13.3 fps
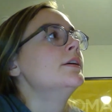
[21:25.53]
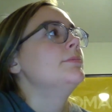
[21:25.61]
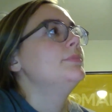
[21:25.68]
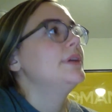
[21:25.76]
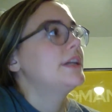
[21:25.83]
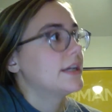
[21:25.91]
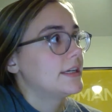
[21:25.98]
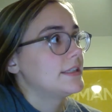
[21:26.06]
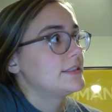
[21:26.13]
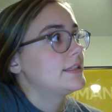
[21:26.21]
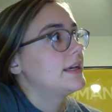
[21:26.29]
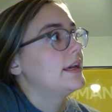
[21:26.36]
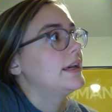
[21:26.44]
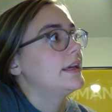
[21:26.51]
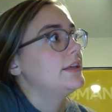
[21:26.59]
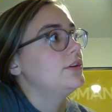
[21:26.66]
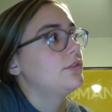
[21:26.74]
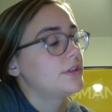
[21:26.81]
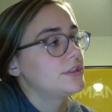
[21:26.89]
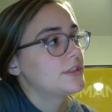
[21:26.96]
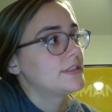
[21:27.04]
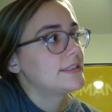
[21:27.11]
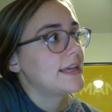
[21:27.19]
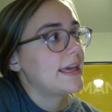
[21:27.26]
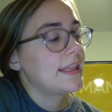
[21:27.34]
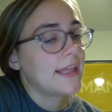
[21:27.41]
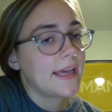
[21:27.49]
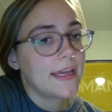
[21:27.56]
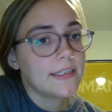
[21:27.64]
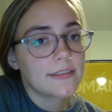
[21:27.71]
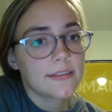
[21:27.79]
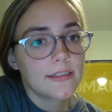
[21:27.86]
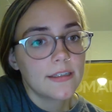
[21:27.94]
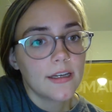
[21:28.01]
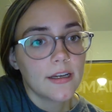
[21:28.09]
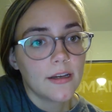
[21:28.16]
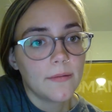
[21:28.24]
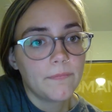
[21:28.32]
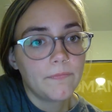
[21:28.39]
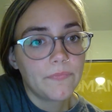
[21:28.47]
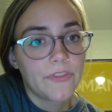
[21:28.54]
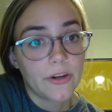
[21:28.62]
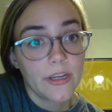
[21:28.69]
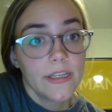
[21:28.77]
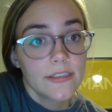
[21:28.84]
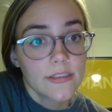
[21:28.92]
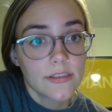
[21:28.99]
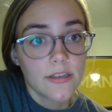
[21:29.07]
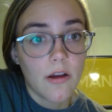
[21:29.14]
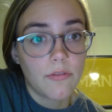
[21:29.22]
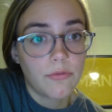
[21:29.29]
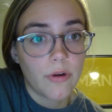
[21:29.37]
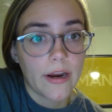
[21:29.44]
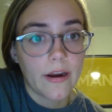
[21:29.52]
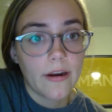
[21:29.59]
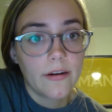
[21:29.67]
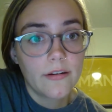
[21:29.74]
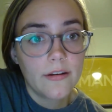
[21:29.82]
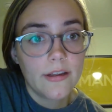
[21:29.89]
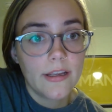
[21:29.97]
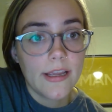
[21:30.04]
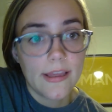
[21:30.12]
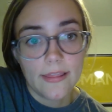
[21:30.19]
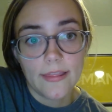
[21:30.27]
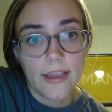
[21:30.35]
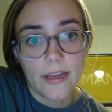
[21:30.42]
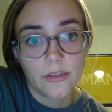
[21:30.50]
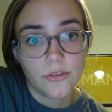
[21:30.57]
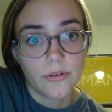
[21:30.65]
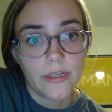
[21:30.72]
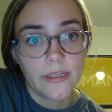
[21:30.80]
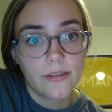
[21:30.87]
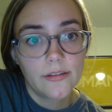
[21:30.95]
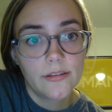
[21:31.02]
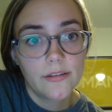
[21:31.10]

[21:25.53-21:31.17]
because you could just say that there is a software in the android.